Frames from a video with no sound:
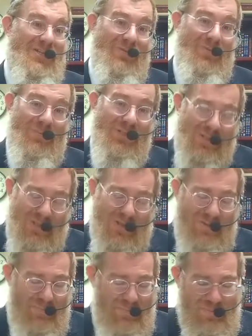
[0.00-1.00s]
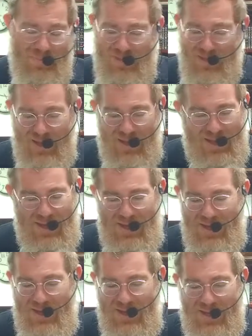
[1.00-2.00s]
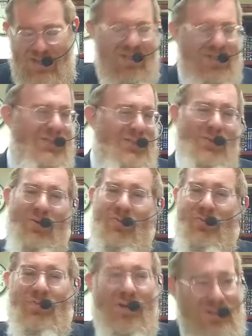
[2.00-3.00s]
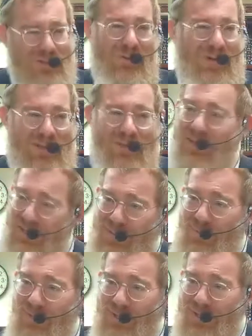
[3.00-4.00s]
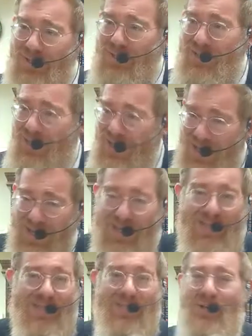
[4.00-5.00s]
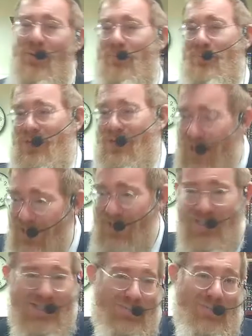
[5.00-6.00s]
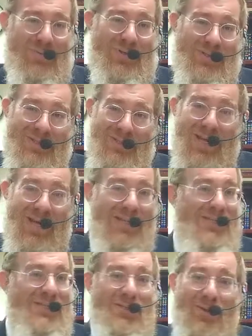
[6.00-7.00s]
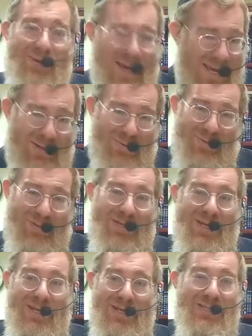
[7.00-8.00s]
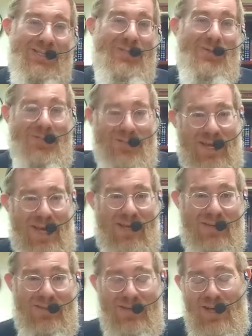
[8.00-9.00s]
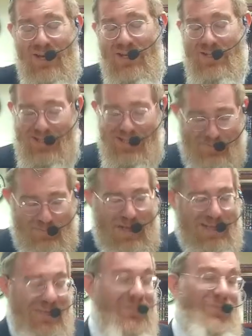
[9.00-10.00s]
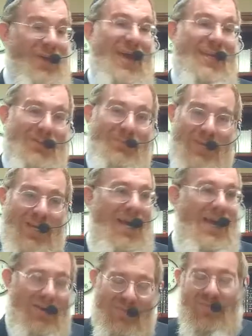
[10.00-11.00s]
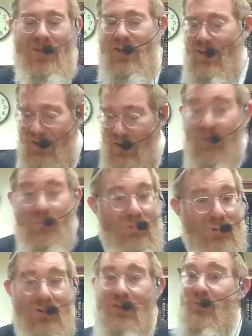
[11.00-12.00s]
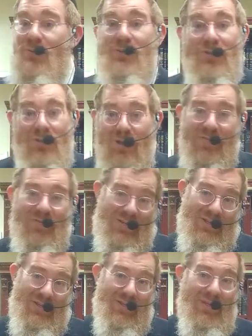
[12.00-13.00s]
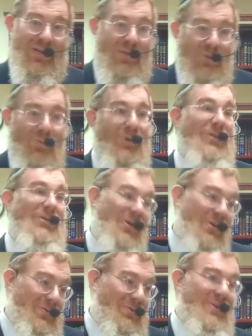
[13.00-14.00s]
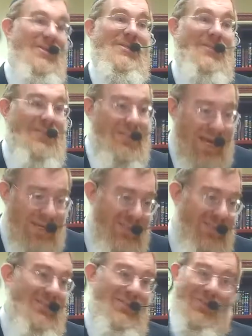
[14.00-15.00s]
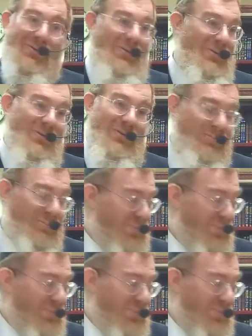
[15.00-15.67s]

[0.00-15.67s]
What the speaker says: from the sun. He is so frustrated at this point. He is so upset at this point, so angry, so sad, that despite the fact that we have a person who's a Navi, who we know is a tzaddik yisod olam,